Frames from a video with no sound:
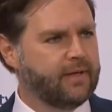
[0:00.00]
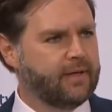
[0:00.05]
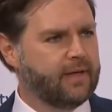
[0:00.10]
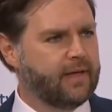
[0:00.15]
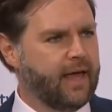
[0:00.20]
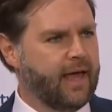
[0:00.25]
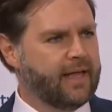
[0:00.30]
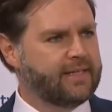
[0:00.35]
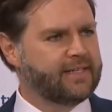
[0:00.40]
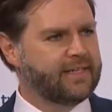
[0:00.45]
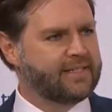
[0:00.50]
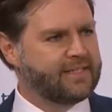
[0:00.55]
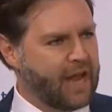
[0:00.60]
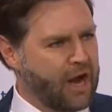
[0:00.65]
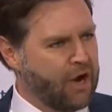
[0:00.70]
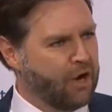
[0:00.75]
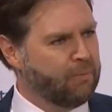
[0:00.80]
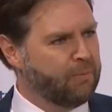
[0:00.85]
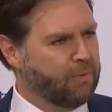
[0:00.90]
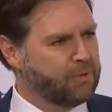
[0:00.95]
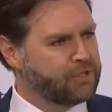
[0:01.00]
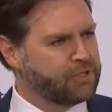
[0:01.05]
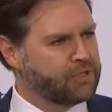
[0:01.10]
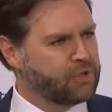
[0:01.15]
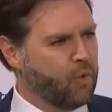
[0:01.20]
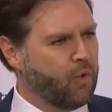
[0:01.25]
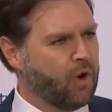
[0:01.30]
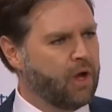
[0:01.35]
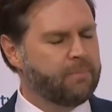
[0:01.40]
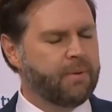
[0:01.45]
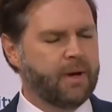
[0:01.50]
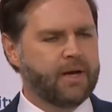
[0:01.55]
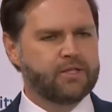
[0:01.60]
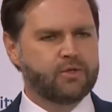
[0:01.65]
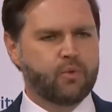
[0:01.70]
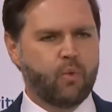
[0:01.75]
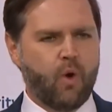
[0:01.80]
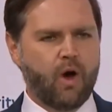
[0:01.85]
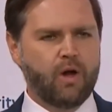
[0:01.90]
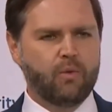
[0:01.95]
It's a terrible story, but
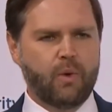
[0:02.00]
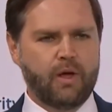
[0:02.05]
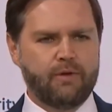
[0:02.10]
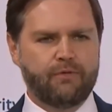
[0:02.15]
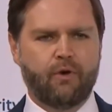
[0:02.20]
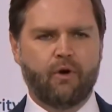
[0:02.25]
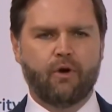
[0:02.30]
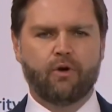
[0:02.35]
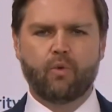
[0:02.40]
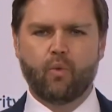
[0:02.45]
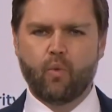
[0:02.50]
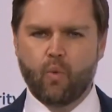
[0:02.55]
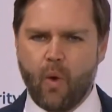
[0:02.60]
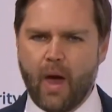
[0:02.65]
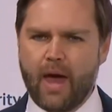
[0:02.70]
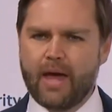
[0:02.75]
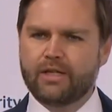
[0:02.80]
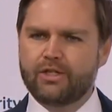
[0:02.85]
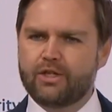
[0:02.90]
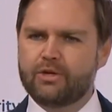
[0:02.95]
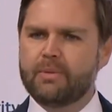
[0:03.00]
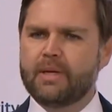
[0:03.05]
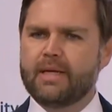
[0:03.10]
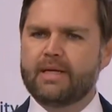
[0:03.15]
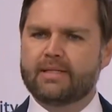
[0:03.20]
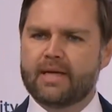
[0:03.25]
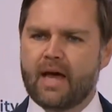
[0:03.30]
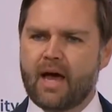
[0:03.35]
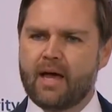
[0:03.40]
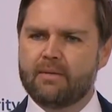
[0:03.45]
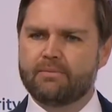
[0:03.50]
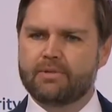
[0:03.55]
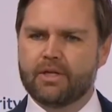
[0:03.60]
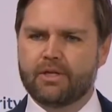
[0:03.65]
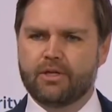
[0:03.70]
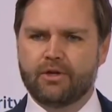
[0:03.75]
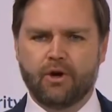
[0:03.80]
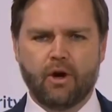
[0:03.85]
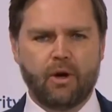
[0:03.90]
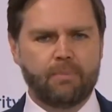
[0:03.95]
it's one we've heard way too many times
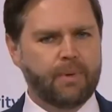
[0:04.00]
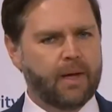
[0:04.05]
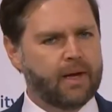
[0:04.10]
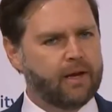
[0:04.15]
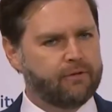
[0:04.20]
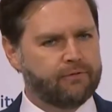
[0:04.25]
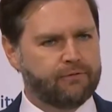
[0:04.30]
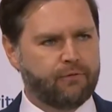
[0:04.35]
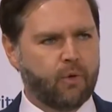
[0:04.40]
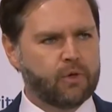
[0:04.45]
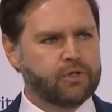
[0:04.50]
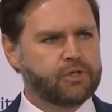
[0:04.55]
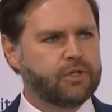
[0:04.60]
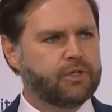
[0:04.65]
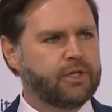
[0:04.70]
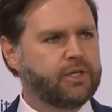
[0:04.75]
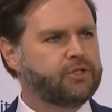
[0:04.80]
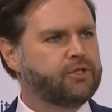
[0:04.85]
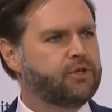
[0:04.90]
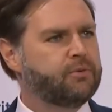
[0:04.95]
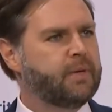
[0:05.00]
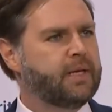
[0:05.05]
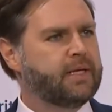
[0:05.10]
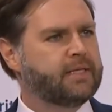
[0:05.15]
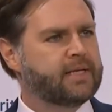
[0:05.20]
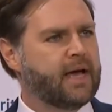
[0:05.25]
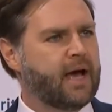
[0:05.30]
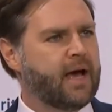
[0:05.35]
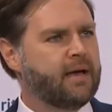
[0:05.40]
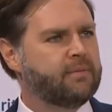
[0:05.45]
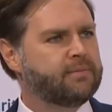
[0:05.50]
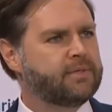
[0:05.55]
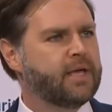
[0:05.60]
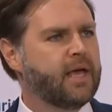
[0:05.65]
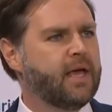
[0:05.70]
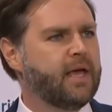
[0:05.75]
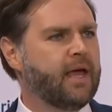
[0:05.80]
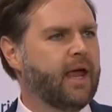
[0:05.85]
in Europe and unfortunately too many times